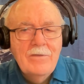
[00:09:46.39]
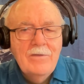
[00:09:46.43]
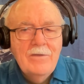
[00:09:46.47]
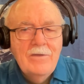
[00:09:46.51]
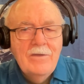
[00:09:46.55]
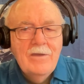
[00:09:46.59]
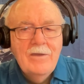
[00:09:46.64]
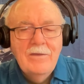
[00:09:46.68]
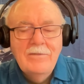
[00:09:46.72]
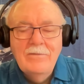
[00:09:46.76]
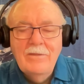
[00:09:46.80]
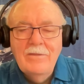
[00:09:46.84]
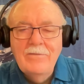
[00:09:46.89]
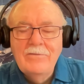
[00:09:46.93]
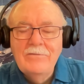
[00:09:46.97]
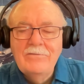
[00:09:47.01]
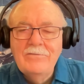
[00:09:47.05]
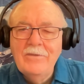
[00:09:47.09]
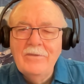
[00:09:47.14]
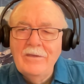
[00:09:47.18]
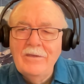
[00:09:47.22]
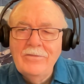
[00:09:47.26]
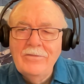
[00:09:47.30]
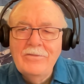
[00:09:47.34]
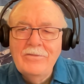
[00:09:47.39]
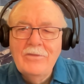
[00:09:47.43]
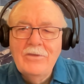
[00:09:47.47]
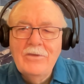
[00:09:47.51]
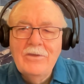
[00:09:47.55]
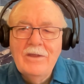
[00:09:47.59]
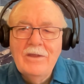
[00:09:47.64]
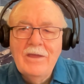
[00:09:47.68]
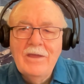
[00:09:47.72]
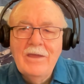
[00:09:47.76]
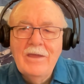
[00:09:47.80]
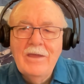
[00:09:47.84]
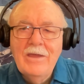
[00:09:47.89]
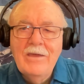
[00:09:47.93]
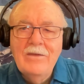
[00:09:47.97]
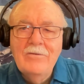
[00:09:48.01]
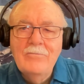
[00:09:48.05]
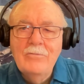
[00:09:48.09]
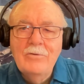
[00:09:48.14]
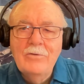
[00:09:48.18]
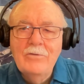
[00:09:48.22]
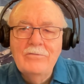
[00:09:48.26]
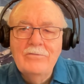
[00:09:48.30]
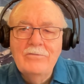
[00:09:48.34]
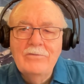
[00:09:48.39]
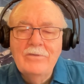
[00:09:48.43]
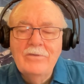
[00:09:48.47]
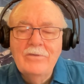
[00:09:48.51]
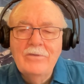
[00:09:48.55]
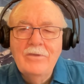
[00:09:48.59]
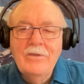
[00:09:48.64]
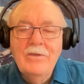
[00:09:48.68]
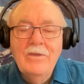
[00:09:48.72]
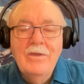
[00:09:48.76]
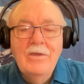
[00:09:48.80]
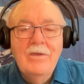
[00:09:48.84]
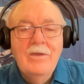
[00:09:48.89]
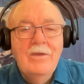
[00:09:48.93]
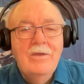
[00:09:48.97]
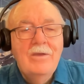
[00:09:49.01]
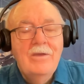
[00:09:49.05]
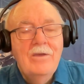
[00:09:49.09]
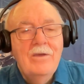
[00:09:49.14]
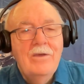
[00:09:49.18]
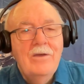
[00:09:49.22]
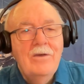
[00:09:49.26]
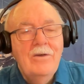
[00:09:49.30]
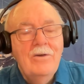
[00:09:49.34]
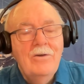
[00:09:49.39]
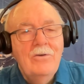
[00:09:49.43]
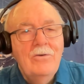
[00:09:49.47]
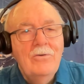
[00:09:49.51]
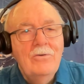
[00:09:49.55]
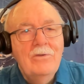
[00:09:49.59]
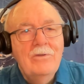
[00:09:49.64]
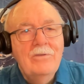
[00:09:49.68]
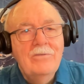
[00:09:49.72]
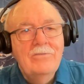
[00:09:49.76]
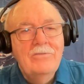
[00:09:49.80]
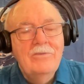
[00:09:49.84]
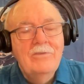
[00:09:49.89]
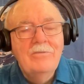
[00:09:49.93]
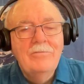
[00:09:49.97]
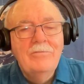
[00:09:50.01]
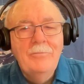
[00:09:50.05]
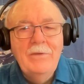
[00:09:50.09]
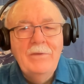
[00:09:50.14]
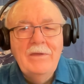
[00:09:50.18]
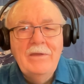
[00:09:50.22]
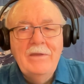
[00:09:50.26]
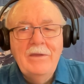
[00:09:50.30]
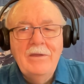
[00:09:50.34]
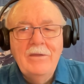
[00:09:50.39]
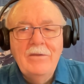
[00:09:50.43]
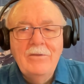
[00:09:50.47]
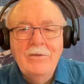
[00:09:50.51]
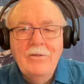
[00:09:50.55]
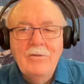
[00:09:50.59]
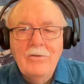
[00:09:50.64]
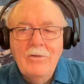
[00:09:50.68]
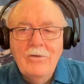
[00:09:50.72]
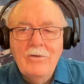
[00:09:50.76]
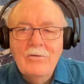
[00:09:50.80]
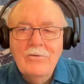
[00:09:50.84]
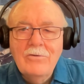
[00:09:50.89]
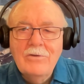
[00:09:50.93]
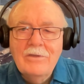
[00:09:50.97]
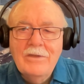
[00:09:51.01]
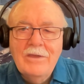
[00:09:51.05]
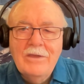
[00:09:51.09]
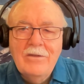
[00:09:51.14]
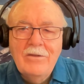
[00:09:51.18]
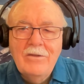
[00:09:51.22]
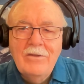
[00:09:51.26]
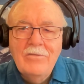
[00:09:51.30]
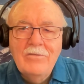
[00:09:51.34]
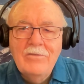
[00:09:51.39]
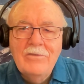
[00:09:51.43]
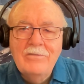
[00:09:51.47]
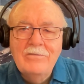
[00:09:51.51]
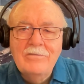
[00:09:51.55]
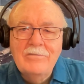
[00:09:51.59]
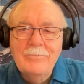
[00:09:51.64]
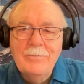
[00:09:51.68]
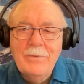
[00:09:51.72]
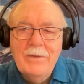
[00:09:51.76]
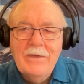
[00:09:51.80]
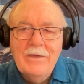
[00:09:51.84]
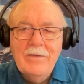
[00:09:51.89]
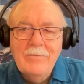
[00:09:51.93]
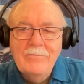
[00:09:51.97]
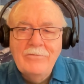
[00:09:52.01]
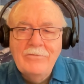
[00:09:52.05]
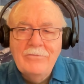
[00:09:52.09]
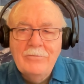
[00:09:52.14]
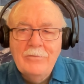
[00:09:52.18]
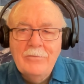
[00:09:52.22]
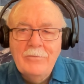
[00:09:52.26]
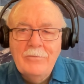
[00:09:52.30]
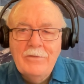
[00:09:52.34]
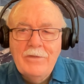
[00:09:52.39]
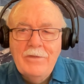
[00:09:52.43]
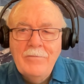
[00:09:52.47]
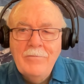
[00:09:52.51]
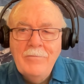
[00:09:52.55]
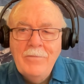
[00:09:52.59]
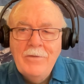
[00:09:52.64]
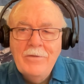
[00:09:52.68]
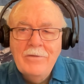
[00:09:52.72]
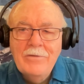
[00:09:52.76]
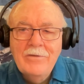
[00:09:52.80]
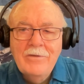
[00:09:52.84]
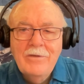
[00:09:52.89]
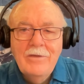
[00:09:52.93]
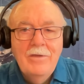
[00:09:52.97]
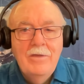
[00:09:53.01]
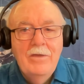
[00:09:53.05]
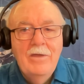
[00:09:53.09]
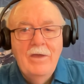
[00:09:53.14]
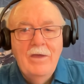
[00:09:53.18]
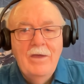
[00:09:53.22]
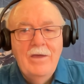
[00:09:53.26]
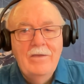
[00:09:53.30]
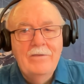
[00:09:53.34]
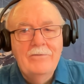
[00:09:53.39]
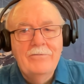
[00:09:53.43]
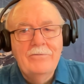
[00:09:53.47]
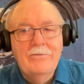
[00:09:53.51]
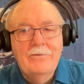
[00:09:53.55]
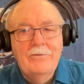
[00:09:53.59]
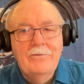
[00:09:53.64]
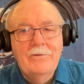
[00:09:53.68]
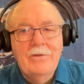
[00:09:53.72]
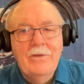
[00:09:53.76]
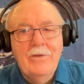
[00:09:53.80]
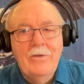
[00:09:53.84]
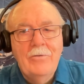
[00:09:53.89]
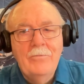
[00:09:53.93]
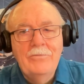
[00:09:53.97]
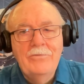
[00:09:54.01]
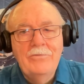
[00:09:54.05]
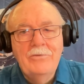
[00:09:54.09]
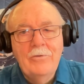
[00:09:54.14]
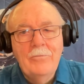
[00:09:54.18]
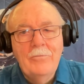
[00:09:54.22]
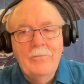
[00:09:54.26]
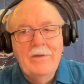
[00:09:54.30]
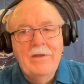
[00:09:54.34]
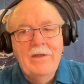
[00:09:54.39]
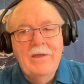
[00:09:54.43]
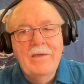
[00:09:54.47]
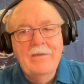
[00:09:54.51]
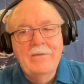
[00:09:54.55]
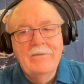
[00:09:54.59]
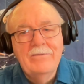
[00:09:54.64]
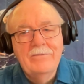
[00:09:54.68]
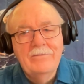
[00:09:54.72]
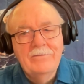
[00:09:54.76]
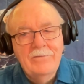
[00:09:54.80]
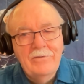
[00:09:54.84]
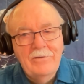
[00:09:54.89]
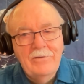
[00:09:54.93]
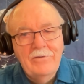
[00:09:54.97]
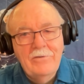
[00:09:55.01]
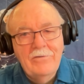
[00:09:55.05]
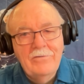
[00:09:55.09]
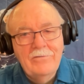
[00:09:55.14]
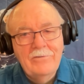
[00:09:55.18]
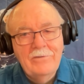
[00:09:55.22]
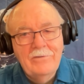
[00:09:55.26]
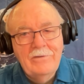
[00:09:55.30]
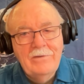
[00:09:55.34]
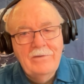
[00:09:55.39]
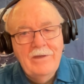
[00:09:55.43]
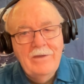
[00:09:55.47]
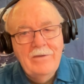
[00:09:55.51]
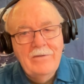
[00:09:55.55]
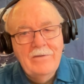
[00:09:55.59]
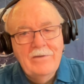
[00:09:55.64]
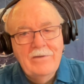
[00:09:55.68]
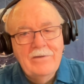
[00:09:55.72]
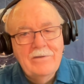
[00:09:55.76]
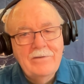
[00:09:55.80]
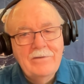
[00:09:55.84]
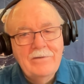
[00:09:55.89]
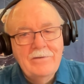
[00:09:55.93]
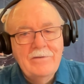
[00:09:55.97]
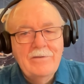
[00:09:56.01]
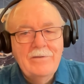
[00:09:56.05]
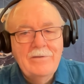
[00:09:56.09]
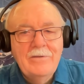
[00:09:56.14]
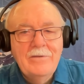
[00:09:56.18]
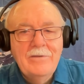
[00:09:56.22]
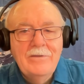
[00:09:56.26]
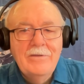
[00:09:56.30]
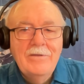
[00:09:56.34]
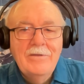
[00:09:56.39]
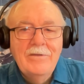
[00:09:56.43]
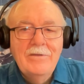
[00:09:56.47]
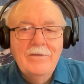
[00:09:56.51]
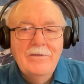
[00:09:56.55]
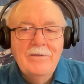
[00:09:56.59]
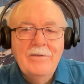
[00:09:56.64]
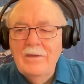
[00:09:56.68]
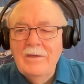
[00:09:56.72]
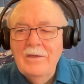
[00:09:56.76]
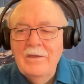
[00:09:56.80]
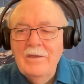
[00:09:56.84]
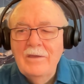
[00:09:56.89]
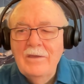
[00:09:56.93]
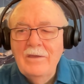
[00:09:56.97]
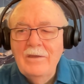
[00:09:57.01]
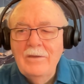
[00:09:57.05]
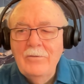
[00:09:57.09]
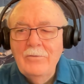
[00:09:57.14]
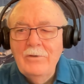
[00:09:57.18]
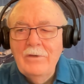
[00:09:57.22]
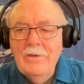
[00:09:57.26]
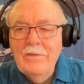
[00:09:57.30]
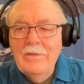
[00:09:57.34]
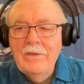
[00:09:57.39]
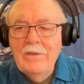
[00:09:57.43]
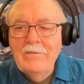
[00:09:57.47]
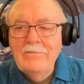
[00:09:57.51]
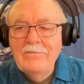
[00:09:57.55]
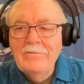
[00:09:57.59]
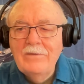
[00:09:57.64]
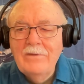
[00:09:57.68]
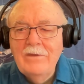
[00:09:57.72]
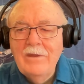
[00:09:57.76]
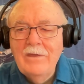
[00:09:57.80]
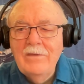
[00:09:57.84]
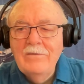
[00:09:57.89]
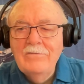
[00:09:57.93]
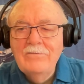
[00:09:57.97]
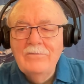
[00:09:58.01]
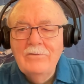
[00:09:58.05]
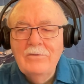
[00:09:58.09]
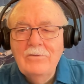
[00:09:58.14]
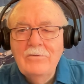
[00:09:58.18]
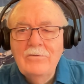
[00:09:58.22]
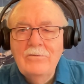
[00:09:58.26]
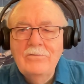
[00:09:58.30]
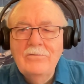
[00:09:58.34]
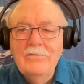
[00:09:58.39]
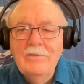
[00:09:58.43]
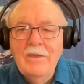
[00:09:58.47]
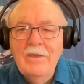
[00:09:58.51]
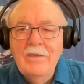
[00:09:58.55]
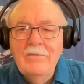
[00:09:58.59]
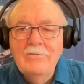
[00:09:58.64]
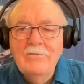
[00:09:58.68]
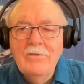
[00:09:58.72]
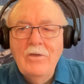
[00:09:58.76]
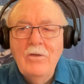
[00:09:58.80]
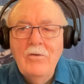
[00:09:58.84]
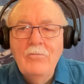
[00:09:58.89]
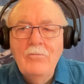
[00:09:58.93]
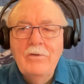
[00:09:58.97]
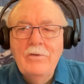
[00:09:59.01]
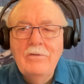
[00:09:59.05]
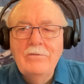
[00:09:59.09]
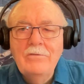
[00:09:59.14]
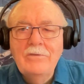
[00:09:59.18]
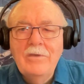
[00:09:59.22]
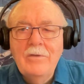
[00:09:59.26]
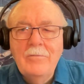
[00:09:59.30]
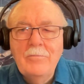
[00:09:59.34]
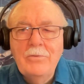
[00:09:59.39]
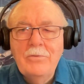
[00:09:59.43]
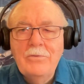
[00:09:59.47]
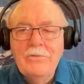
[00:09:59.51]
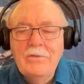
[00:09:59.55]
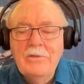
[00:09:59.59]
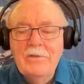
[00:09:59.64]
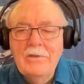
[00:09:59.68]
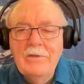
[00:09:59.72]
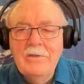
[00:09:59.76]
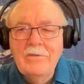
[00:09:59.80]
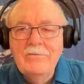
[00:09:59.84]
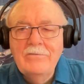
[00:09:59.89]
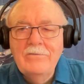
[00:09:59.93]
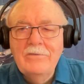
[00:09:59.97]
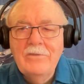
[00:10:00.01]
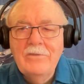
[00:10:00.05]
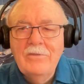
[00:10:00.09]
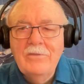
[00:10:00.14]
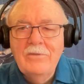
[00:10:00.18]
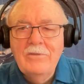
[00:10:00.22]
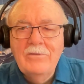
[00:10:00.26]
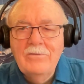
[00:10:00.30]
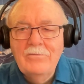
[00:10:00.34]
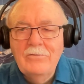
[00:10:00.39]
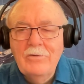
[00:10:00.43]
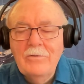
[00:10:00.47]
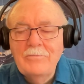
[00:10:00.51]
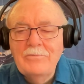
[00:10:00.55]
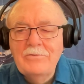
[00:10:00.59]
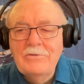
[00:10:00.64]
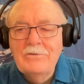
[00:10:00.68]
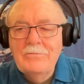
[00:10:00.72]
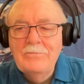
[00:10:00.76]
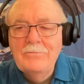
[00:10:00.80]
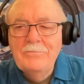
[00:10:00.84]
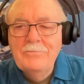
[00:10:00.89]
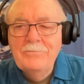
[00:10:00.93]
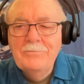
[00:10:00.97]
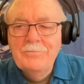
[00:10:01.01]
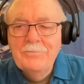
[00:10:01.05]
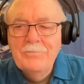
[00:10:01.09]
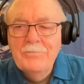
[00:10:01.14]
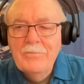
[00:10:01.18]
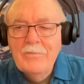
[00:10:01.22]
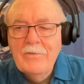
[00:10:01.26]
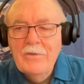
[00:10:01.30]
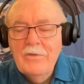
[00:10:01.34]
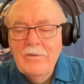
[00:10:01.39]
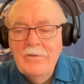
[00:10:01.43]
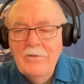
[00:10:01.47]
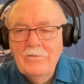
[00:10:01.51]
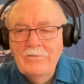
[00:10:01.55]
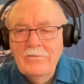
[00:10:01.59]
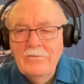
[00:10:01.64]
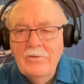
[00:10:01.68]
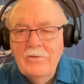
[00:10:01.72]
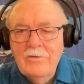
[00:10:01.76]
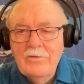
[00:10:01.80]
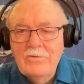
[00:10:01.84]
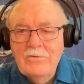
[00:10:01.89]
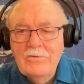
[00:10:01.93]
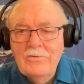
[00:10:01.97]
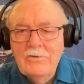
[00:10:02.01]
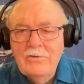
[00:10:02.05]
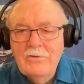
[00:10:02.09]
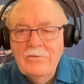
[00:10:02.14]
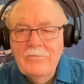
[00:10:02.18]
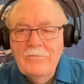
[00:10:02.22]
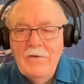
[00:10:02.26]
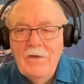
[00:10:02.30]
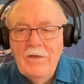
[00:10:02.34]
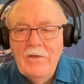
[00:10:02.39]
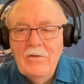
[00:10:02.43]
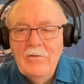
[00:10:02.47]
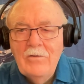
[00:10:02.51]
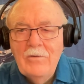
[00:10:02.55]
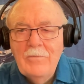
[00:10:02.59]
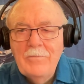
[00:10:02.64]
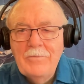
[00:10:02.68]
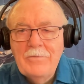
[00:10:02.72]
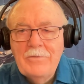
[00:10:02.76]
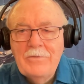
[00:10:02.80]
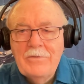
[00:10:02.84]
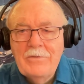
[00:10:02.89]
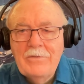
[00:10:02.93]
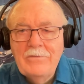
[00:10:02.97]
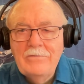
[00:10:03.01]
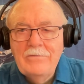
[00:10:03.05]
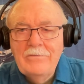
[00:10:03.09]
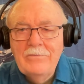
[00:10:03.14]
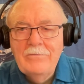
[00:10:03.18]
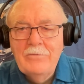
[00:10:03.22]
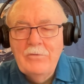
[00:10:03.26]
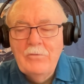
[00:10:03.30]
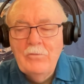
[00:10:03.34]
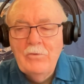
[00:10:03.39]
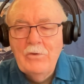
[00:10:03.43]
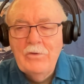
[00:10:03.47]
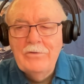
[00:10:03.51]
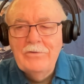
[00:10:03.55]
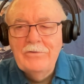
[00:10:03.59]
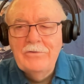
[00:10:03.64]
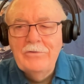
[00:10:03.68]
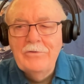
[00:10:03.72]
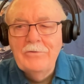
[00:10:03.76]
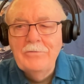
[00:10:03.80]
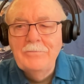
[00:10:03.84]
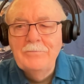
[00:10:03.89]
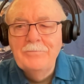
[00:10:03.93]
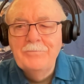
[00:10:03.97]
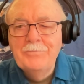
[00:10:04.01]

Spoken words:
And then the second thought I had was, Oh, does this mean I'll no longer get all these spams from them? I certainly hope so, but I seriously doubt it. Anyway, that's today's news. As always, I'll put the links description so that you can follow up on these if you want to.